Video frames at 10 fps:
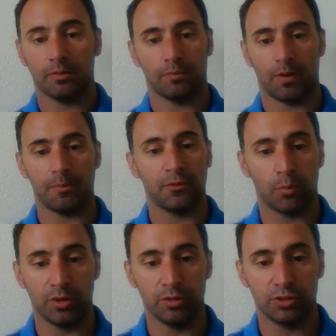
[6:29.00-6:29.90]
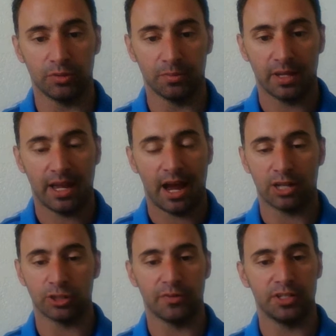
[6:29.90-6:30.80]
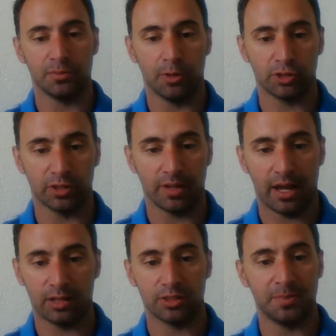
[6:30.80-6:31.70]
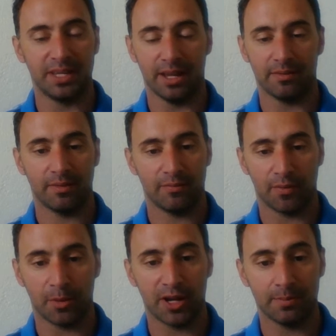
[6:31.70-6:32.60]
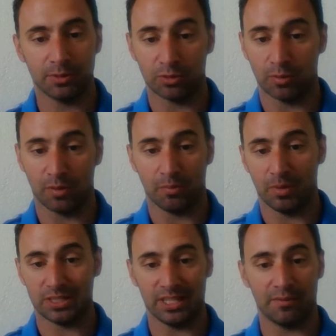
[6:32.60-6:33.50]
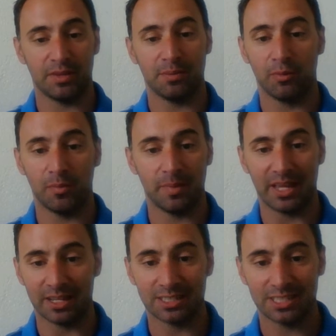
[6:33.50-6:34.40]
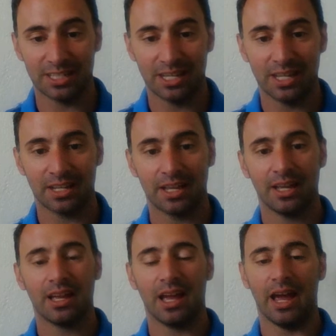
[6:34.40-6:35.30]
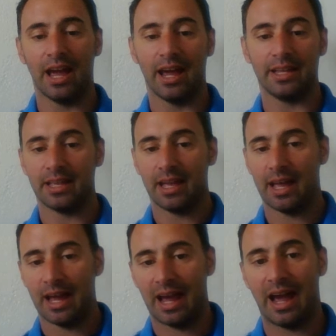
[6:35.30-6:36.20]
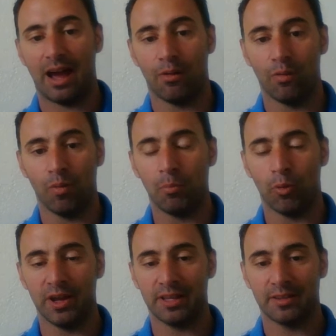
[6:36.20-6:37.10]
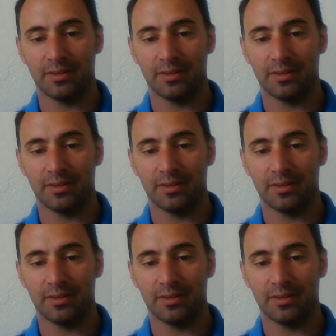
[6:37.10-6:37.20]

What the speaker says: Probably for what you assumed. How's our range of motion? How does it begin? From our hips was where basically everything movement begins. And what point